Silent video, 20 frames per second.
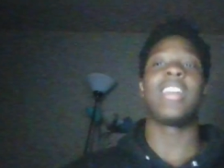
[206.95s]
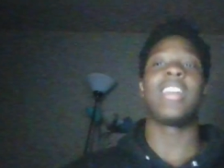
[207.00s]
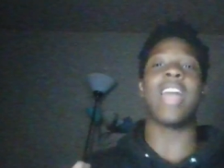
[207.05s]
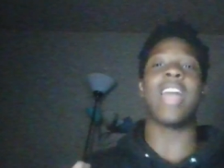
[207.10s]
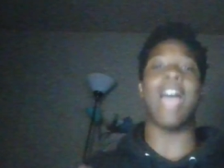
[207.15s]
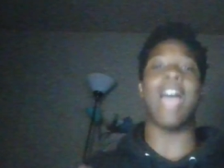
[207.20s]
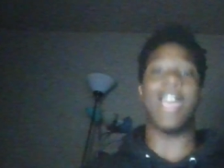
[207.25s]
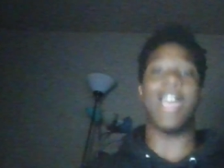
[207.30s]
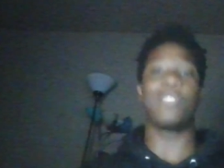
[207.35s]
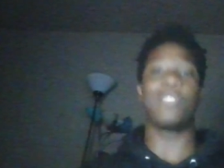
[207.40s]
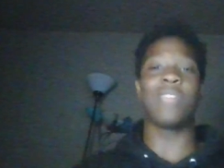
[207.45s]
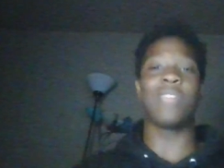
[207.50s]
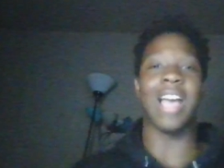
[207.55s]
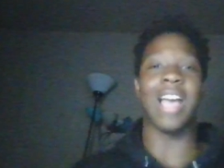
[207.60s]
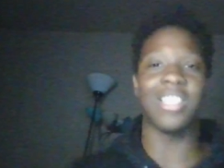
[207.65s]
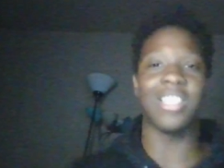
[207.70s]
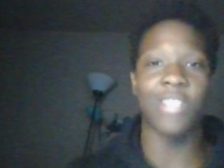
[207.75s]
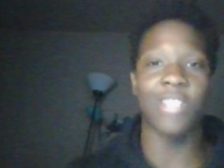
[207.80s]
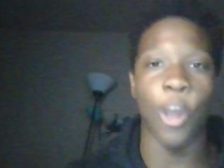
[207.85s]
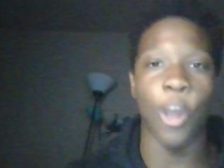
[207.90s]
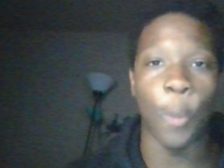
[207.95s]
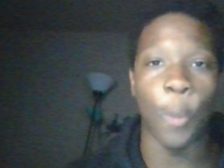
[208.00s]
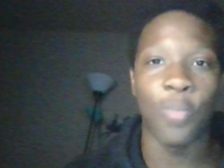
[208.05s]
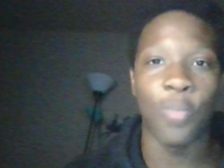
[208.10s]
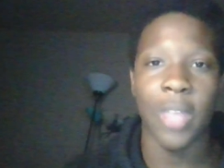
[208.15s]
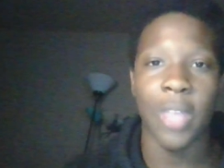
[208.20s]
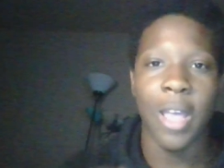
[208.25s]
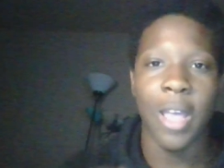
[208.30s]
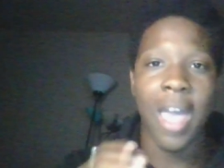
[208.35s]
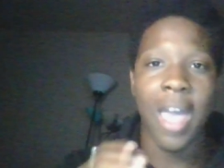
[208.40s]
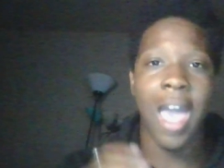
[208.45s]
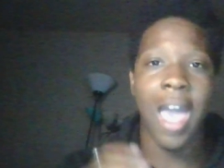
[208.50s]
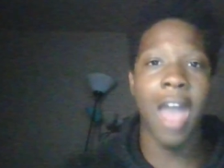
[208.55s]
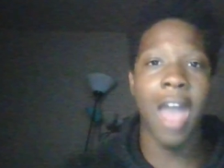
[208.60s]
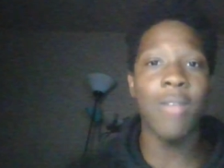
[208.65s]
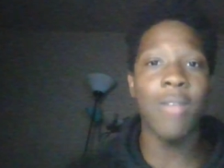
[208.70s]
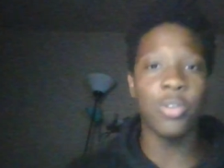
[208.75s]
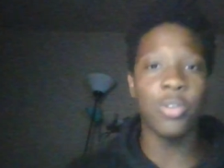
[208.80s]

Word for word: Now, as you guys know, Adam